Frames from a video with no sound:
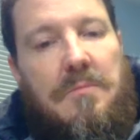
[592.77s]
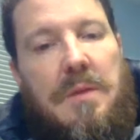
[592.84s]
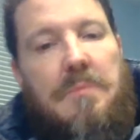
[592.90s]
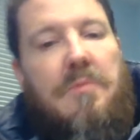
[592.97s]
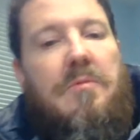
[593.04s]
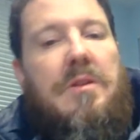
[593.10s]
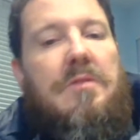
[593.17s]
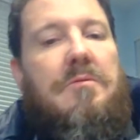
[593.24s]

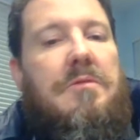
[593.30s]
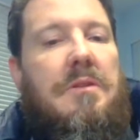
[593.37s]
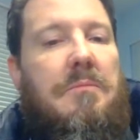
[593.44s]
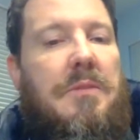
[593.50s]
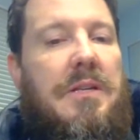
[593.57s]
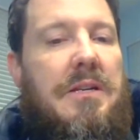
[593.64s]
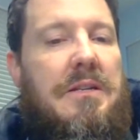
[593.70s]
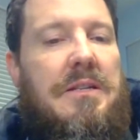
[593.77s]
Maybe we do
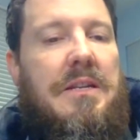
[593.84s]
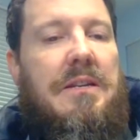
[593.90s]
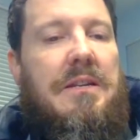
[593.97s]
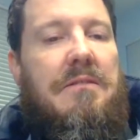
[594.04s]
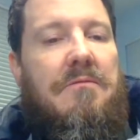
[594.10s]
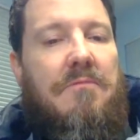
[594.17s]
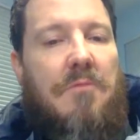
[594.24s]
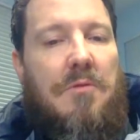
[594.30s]
something in
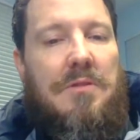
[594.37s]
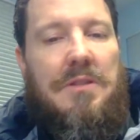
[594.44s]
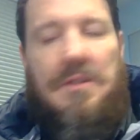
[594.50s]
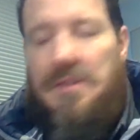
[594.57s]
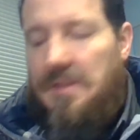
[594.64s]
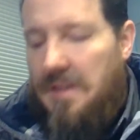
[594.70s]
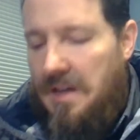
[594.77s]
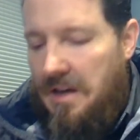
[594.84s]
Den for
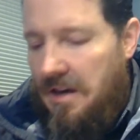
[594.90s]
this,